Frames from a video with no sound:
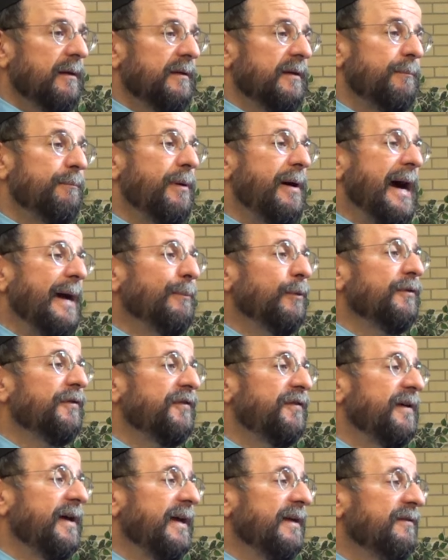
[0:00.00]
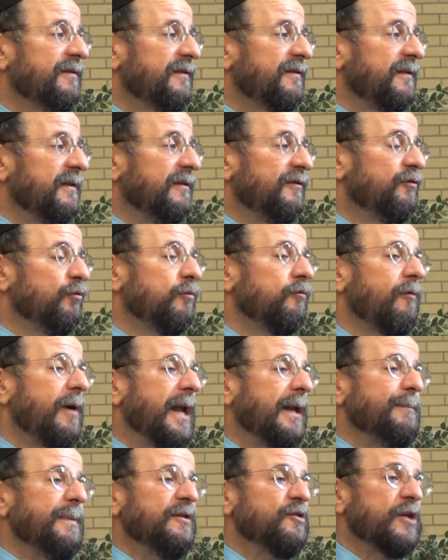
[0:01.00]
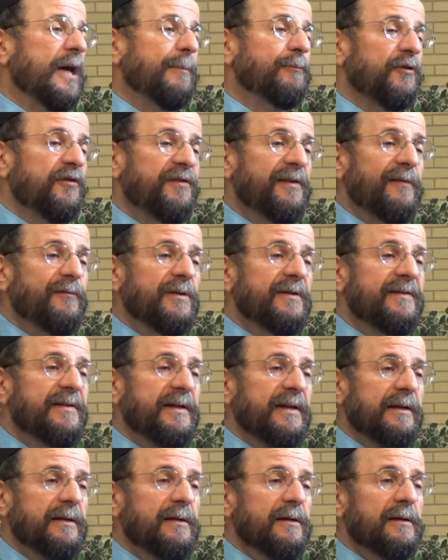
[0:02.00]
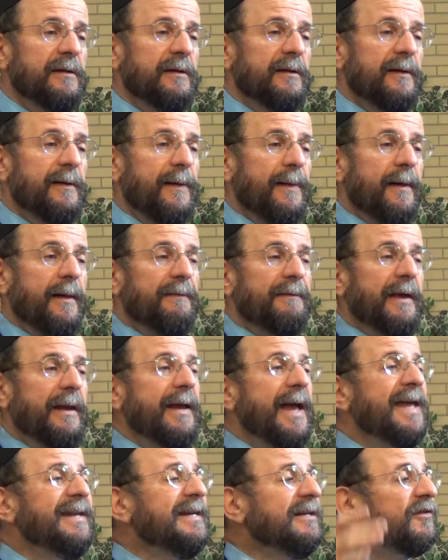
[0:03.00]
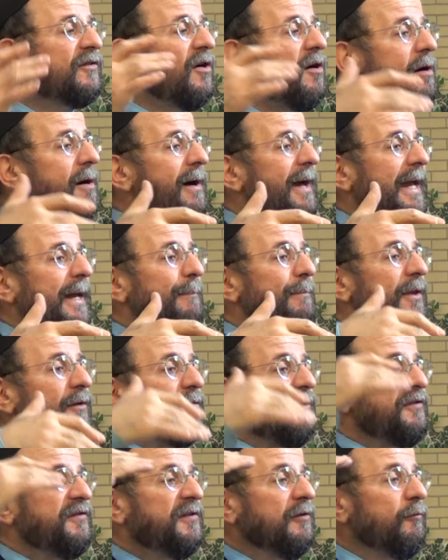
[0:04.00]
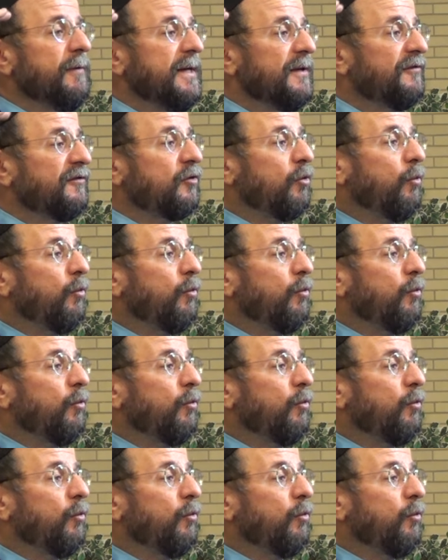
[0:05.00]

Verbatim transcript: The Bible says in Deuteronomy chapter 17 that any time there's a serious